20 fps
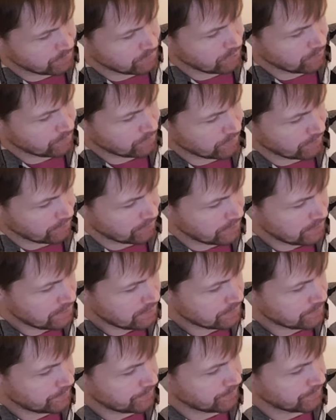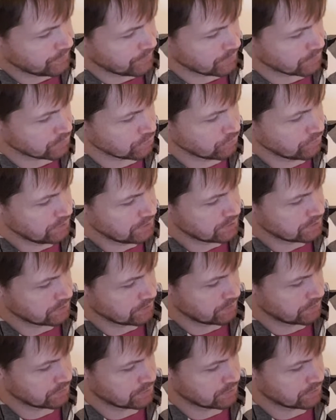pop right there, as always.